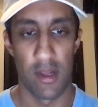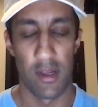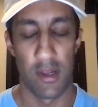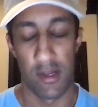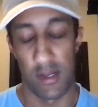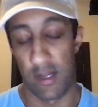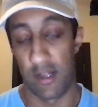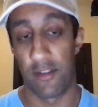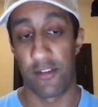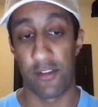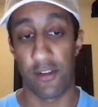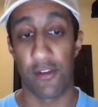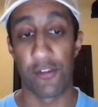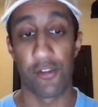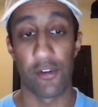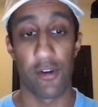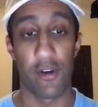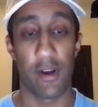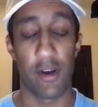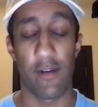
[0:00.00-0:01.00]
This is
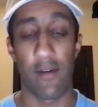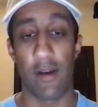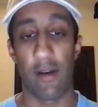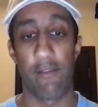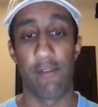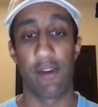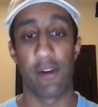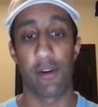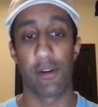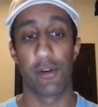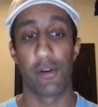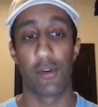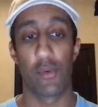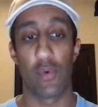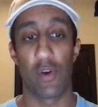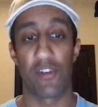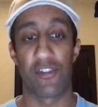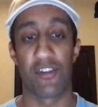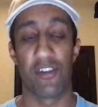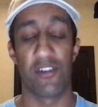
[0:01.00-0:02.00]
also a very good
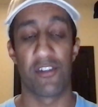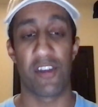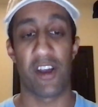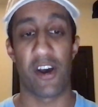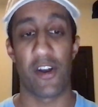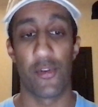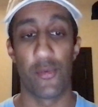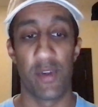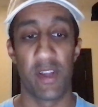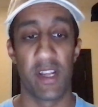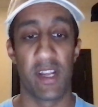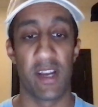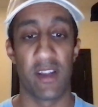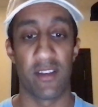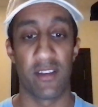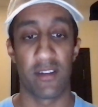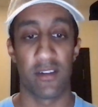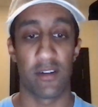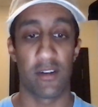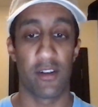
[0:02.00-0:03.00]
question, is how do we
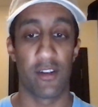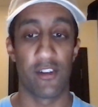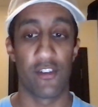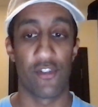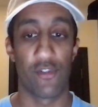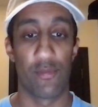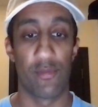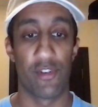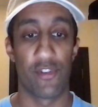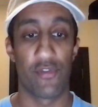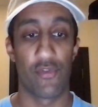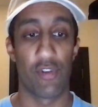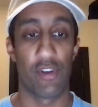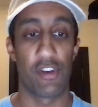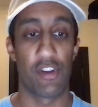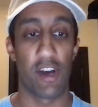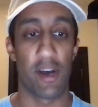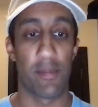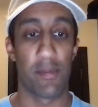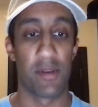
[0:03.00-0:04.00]
get consumers to
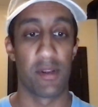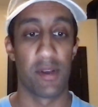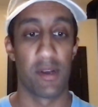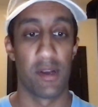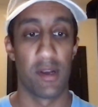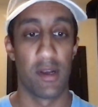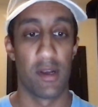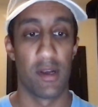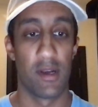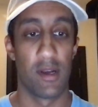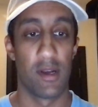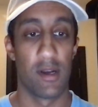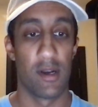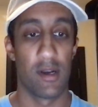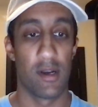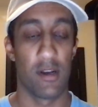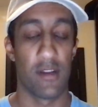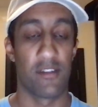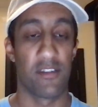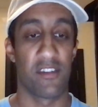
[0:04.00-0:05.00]
adopt
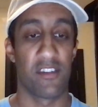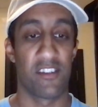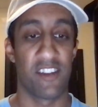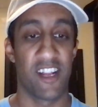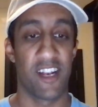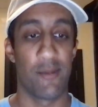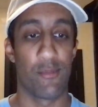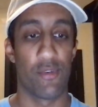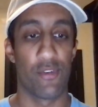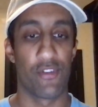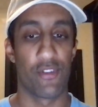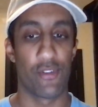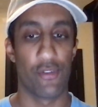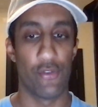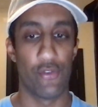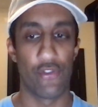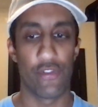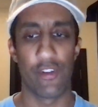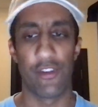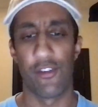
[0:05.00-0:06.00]
sustainable
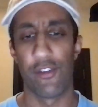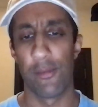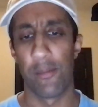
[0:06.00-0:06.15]
solutions.